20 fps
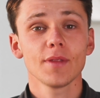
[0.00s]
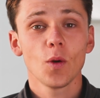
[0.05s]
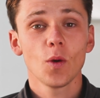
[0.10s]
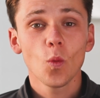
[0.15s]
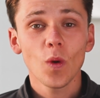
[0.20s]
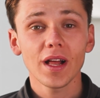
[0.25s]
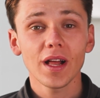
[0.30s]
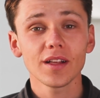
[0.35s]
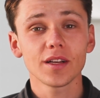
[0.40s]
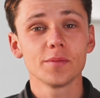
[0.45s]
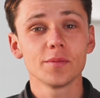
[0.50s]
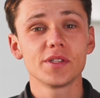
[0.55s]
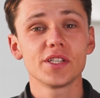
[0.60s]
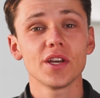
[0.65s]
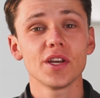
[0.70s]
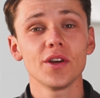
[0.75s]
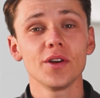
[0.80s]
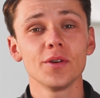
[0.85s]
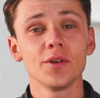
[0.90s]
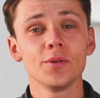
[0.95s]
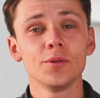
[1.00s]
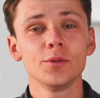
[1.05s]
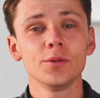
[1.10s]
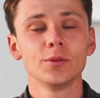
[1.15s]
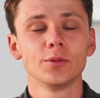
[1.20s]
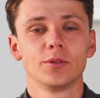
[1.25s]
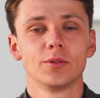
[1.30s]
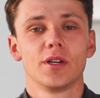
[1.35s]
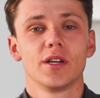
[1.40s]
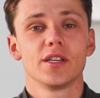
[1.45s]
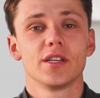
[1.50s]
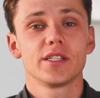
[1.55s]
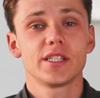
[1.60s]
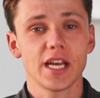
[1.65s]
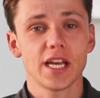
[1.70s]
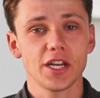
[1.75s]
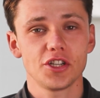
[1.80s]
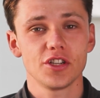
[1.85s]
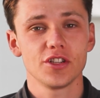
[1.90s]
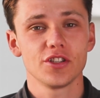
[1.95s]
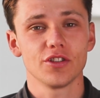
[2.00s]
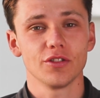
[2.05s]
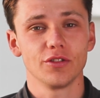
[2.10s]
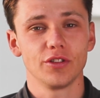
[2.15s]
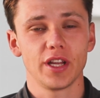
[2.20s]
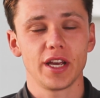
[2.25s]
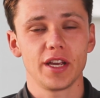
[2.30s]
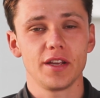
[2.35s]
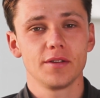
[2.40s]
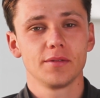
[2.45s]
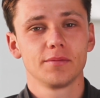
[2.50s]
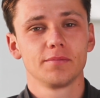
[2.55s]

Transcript: Welcome to Session Sunday.